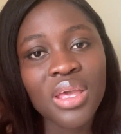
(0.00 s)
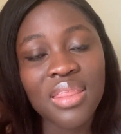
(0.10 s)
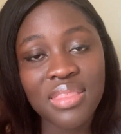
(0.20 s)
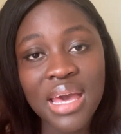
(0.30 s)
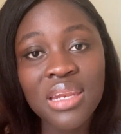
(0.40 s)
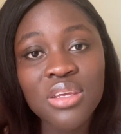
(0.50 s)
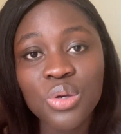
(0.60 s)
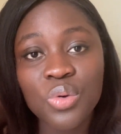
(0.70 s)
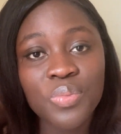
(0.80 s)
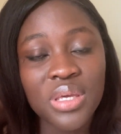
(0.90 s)
Then
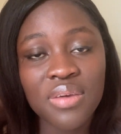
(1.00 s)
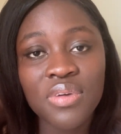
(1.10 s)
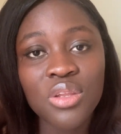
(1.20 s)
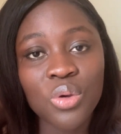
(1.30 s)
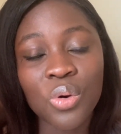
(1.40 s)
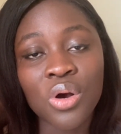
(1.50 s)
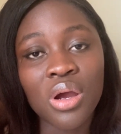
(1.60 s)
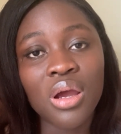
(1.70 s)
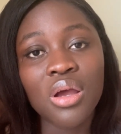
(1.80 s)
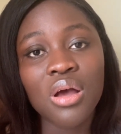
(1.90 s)
you'll be given
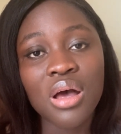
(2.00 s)
your